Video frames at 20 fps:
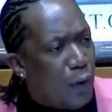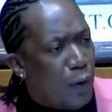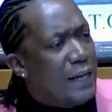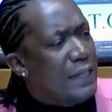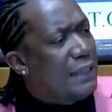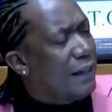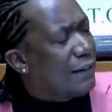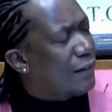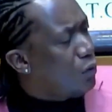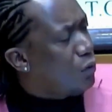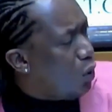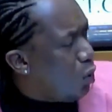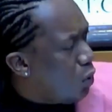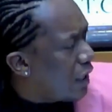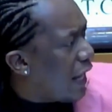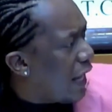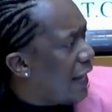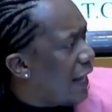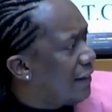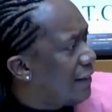when there's no
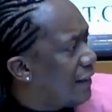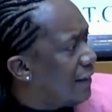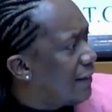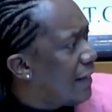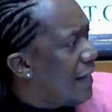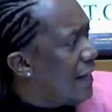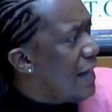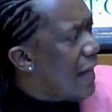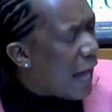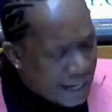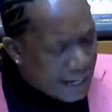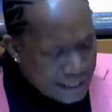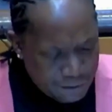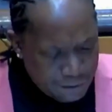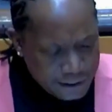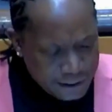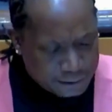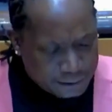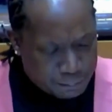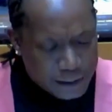crisis? I
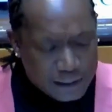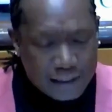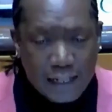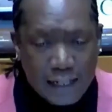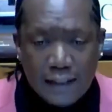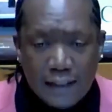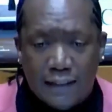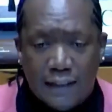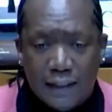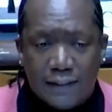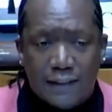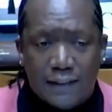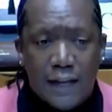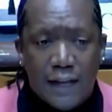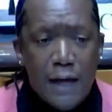never expected this.